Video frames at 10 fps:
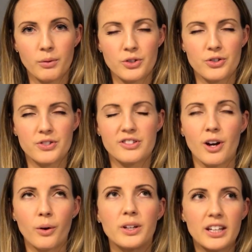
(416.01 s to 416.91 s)
which is
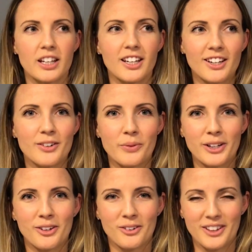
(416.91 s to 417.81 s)
so key
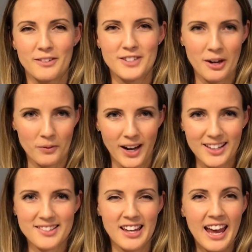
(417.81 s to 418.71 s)
when you're lifting
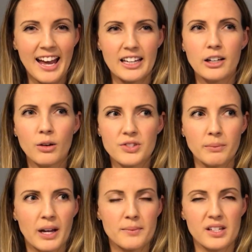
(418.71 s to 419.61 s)
weights. And I know
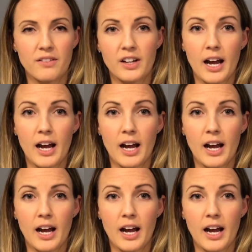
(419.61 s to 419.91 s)
sometimes even